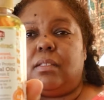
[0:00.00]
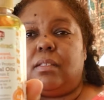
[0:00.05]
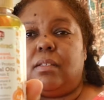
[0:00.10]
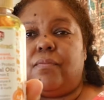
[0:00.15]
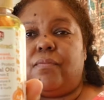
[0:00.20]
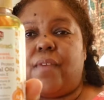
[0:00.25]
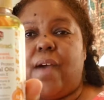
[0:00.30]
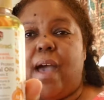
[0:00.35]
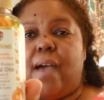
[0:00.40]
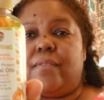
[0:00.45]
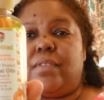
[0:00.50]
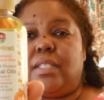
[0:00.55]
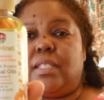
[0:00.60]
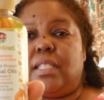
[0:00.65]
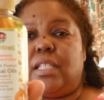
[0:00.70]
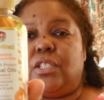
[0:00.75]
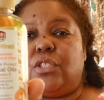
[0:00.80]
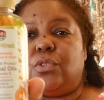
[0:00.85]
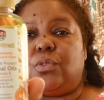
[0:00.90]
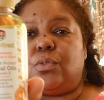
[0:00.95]
5
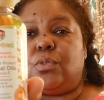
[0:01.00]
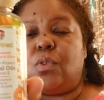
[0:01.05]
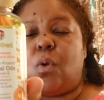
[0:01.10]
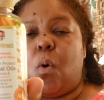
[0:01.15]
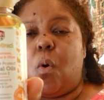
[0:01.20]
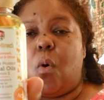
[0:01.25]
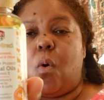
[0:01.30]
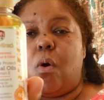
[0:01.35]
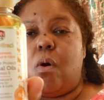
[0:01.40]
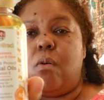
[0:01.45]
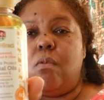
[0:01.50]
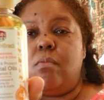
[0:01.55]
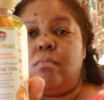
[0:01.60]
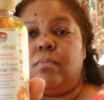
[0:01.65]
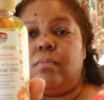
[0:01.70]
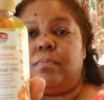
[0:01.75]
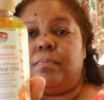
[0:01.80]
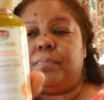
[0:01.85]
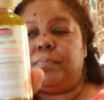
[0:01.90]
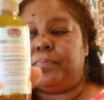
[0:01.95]
Essentials
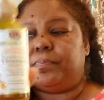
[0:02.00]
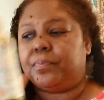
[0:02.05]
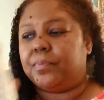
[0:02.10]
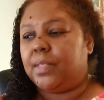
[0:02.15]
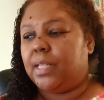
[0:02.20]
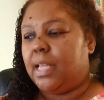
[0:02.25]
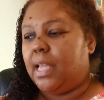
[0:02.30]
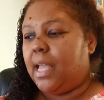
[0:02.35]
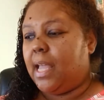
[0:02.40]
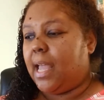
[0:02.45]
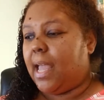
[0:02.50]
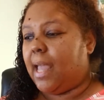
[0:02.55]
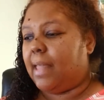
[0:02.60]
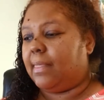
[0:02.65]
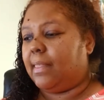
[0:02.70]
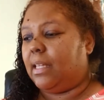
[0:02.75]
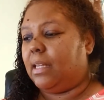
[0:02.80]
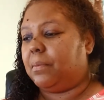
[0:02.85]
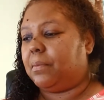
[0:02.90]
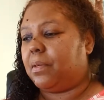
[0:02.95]
Oil.
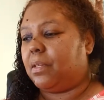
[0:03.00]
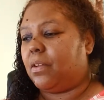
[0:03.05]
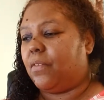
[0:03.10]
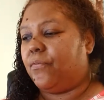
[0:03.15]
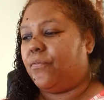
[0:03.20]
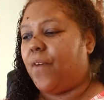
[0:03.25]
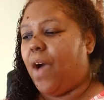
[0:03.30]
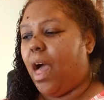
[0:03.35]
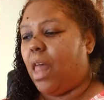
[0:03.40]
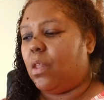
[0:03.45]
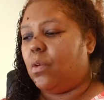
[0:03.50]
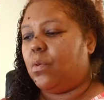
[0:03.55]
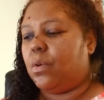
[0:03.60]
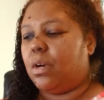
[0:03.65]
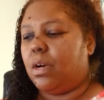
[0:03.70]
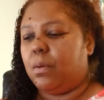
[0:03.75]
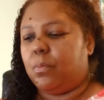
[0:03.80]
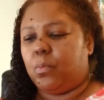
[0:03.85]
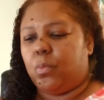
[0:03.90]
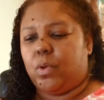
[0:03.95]
And then I'm going to follow
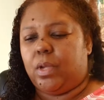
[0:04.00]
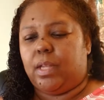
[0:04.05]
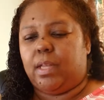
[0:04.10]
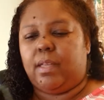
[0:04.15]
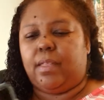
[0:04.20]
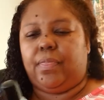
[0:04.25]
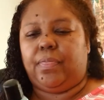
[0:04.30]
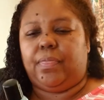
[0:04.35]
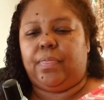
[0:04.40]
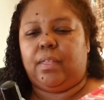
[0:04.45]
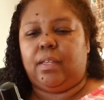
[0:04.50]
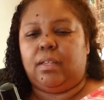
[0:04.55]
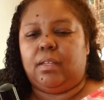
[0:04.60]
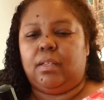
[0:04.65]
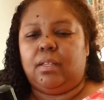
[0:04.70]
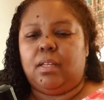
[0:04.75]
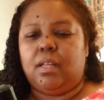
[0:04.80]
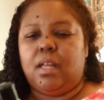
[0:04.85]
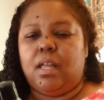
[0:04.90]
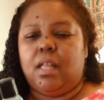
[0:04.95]
up with
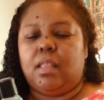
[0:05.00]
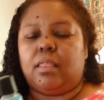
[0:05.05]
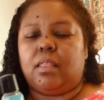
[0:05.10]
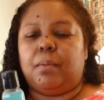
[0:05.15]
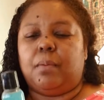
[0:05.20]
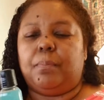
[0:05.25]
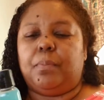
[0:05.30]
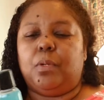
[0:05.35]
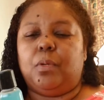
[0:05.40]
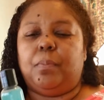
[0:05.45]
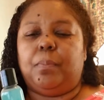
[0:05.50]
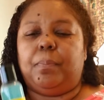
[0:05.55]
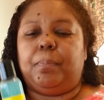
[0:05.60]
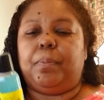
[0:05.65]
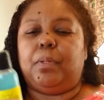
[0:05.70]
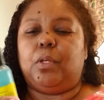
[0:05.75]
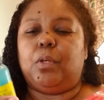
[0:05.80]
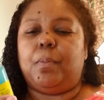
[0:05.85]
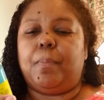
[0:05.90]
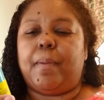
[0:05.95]
the
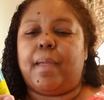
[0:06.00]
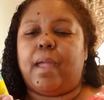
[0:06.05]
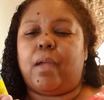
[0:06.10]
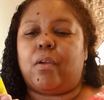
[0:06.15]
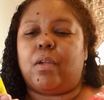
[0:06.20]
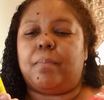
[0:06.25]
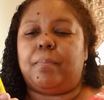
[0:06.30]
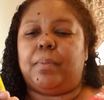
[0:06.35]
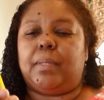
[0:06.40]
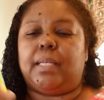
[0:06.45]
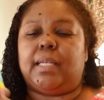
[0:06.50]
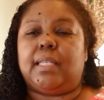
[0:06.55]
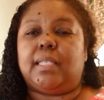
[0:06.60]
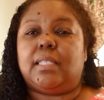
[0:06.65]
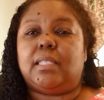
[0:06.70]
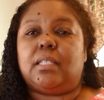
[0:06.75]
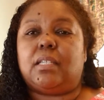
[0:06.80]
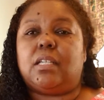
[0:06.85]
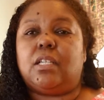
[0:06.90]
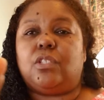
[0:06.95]
Blueberry
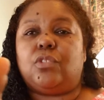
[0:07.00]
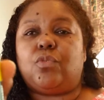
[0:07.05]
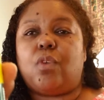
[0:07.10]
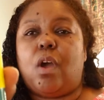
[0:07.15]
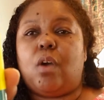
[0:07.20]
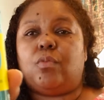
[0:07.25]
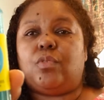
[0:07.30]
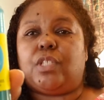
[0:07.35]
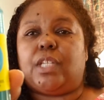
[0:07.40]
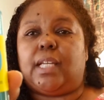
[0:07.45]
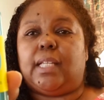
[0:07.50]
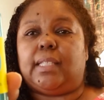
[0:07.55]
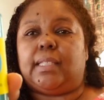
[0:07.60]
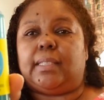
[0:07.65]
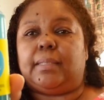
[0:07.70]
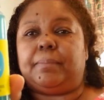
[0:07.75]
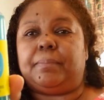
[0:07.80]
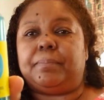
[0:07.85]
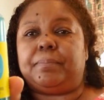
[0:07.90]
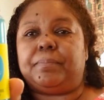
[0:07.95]
Bliss Control
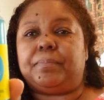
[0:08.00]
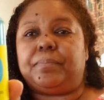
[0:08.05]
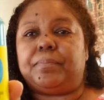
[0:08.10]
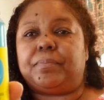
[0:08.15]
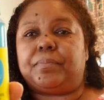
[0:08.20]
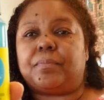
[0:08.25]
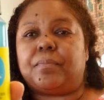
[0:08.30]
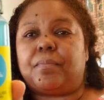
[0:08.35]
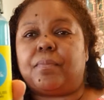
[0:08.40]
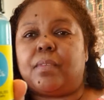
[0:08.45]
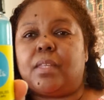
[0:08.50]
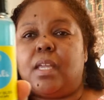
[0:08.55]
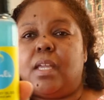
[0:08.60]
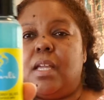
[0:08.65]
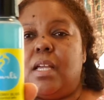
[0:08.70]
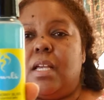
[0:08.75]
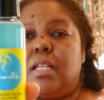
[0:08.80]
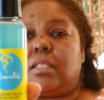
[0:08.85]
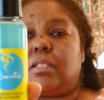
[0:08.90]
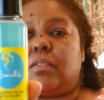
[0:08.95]
Jelly.
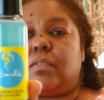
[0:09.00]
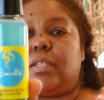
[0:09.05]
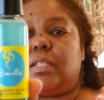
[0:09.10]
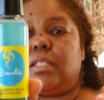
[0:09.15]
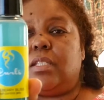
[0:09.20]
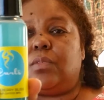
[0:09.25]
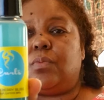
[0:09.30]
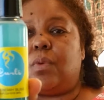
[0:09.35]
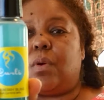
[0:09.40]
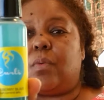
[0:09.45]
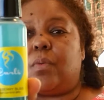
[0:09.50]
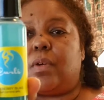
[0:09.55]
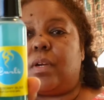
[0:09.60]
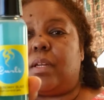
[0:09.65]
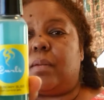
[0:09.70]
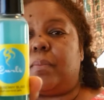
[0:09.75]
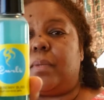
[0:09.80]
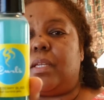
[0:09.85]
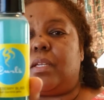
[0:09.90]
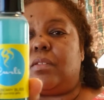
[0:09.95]
So this is what we're
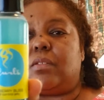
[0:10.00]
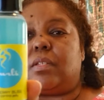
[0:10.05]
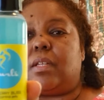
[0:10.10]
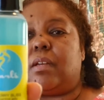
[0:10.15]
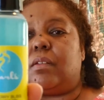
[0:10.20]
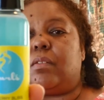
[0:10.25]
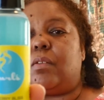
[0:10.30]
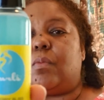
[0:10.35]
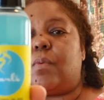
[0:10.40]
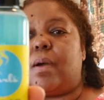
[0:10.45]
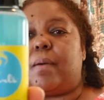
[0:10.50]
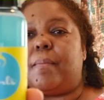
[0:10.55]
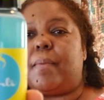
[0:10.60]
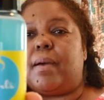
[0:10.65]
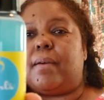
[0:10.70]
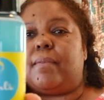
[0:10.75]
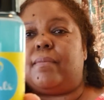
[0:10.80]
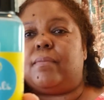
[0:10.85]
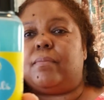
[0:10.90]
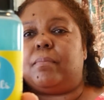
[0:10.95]
going to be using. I don't know why
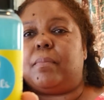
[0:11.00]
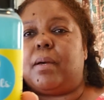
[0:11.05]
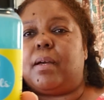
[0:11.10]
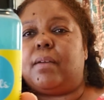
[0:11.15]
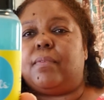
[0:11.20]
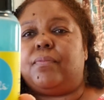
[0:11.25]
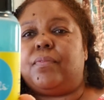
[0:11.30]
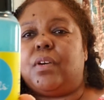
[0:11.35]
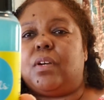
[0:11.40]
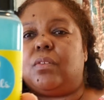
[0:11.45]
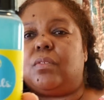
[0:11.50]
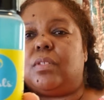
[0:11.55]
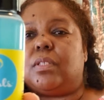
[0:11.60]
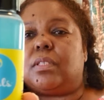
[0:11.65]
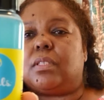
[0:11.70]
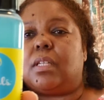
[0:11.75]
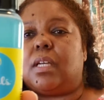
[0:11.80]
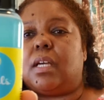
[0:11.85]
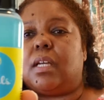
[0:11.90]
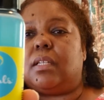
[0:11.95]
my phone
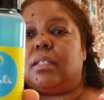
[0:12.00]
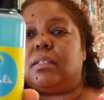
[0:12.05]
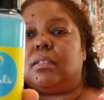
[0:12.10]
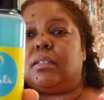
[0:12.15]
is not